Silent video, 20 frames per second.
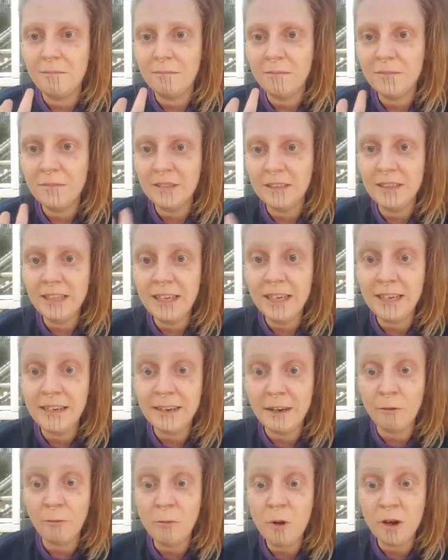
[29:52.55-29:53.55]
need
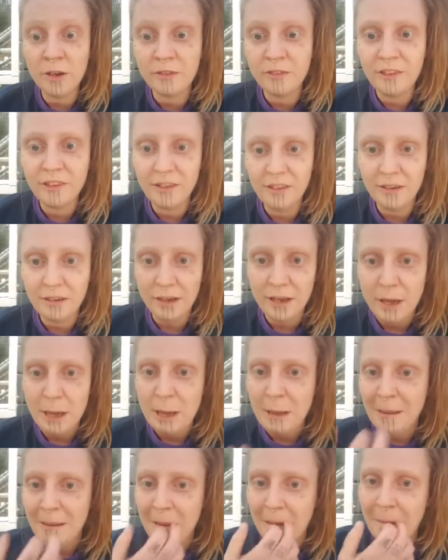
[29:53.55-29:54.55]
and want,
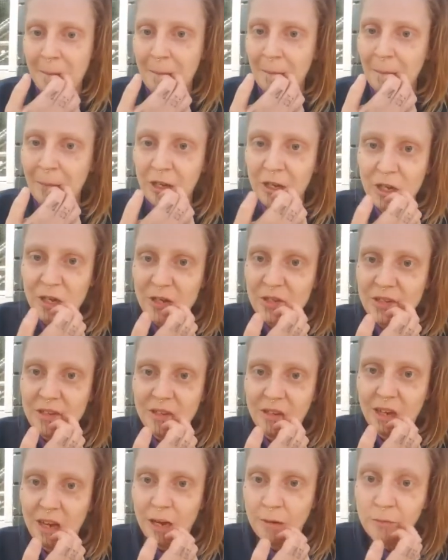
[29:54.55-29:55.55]
because
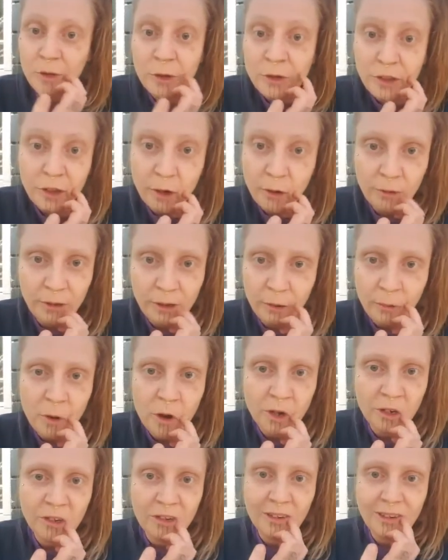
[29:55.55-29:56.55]
I'm not the only
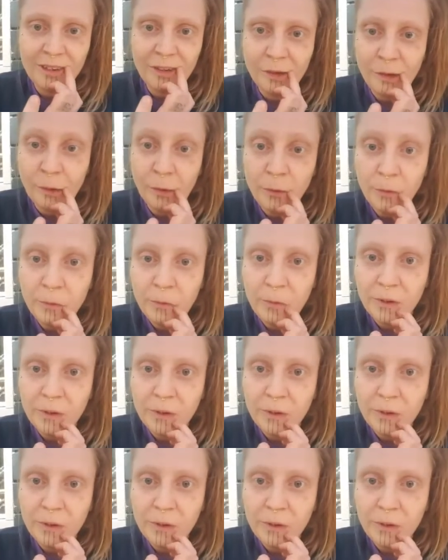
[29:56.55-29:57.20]
one, you know.